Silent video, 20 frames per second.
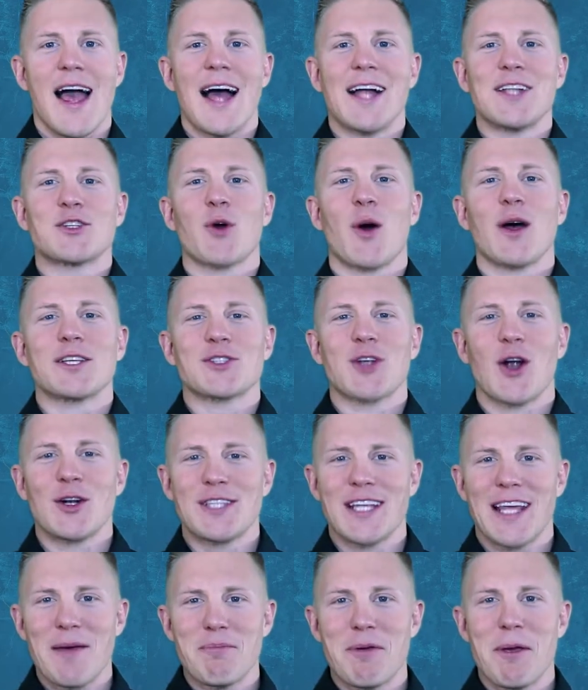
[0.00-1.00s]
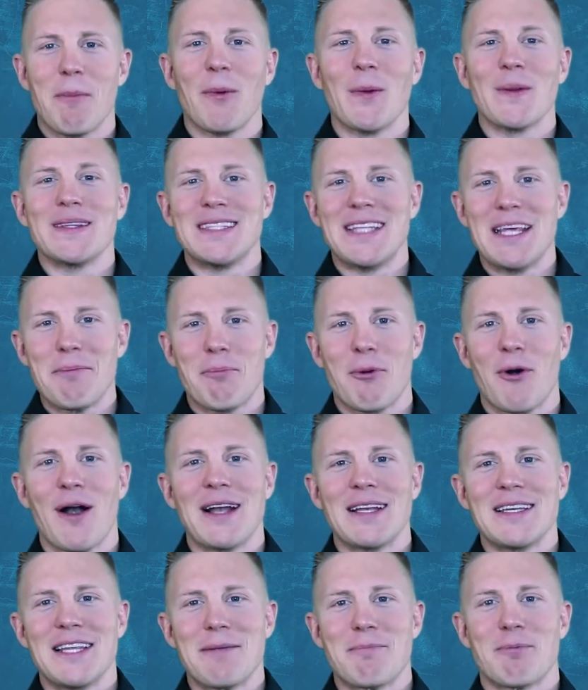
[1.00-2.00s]
And so I start to get people in deeper
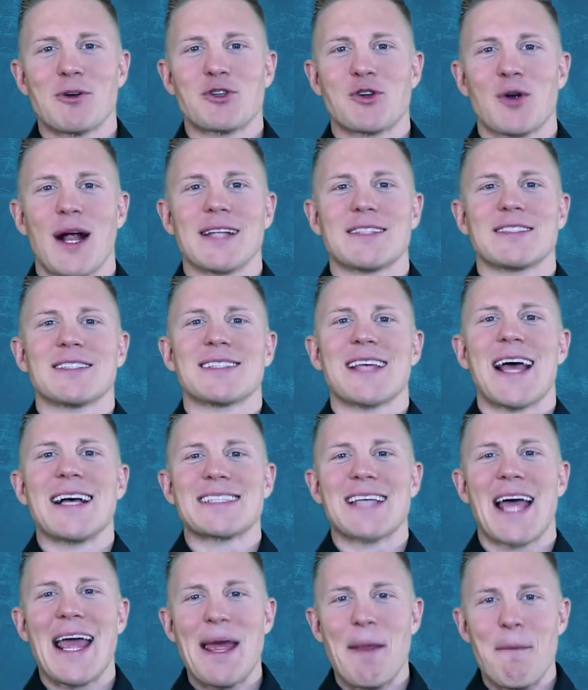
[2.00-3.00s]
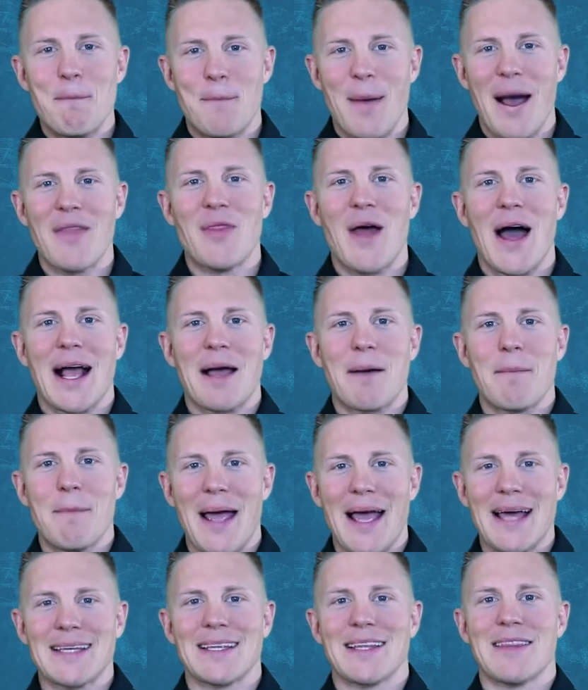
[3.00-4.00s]
and deeper trances as I embed that
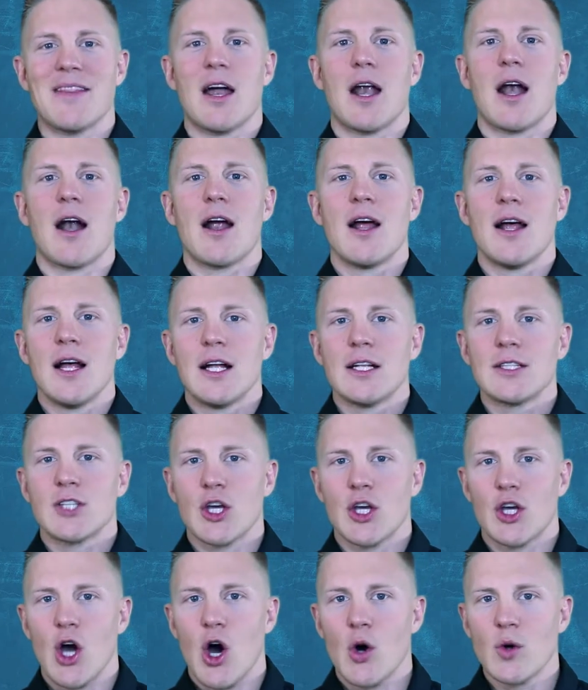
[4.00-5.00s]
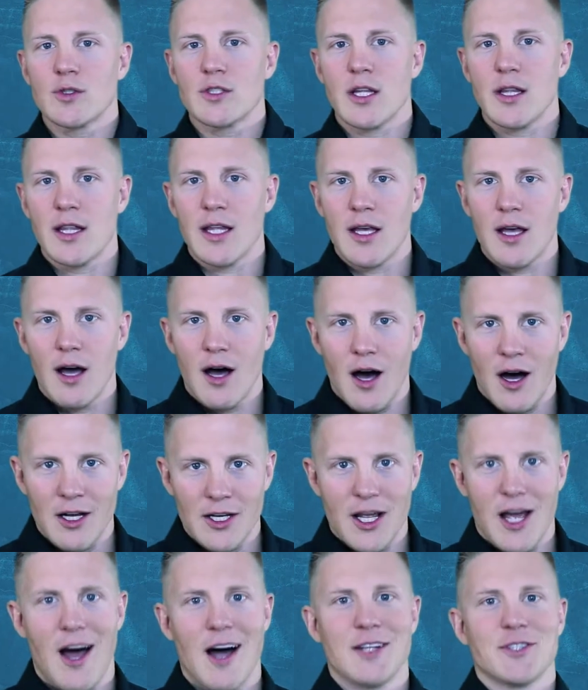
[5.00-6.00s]
command in there to go to the
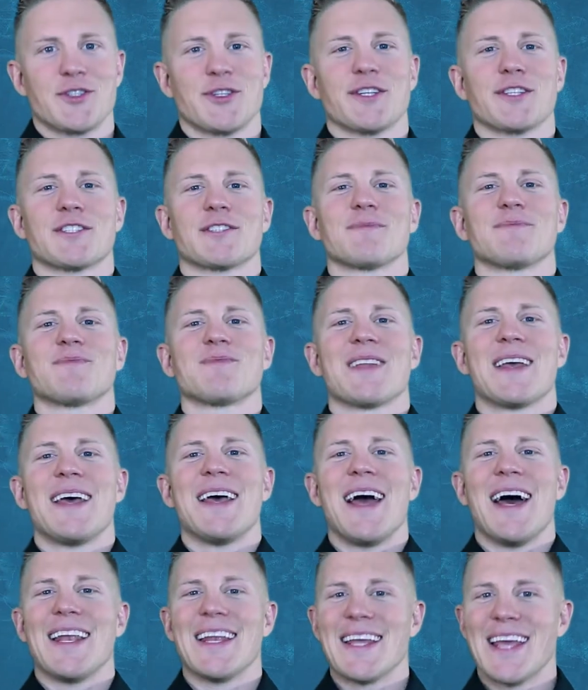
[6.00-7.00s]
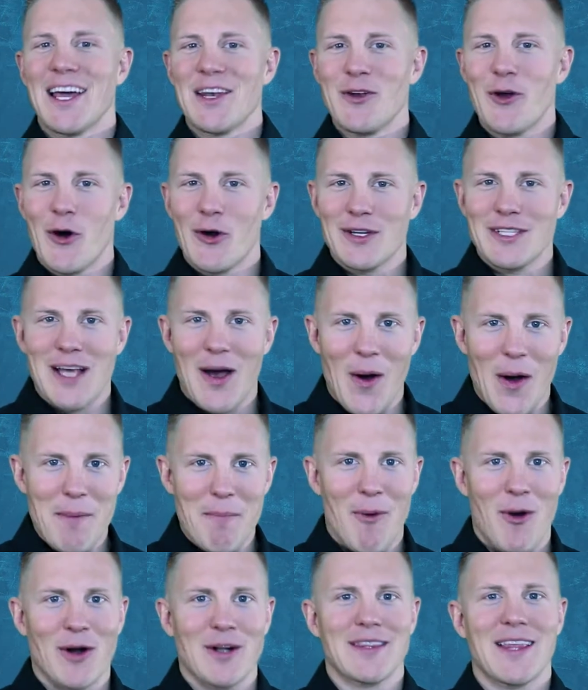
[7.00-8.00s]
unconscious. And again, notice how I
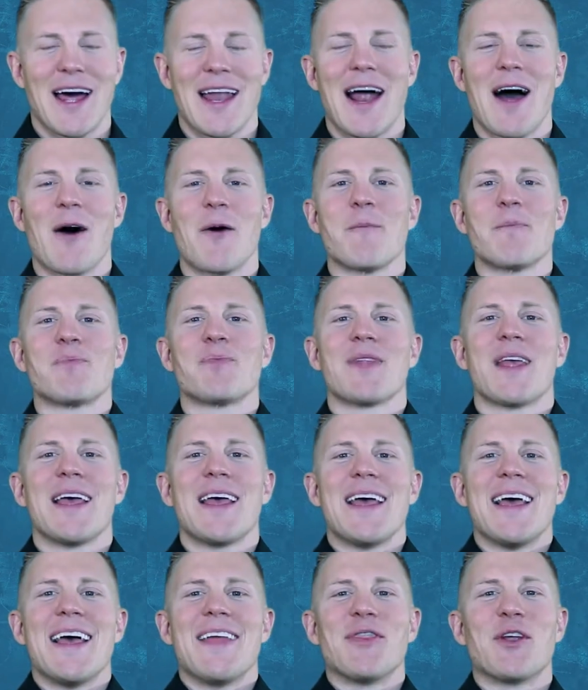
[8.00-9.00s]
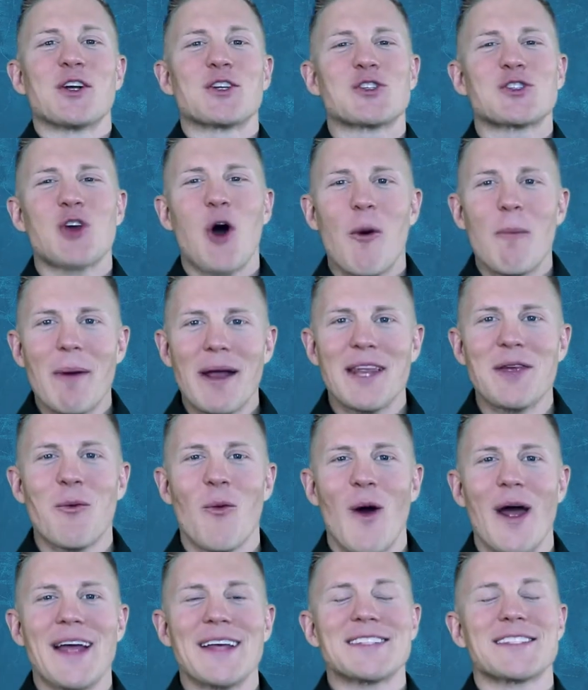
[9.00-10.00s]
mark that out. There's so many
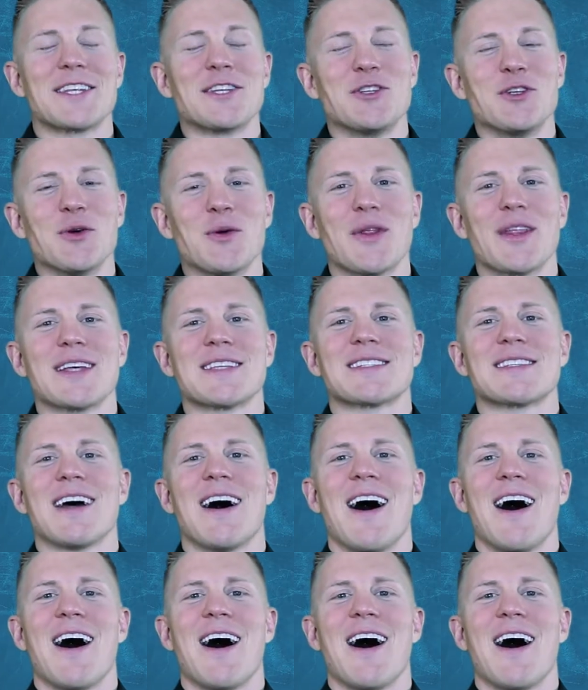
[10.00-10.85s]
ways to do this.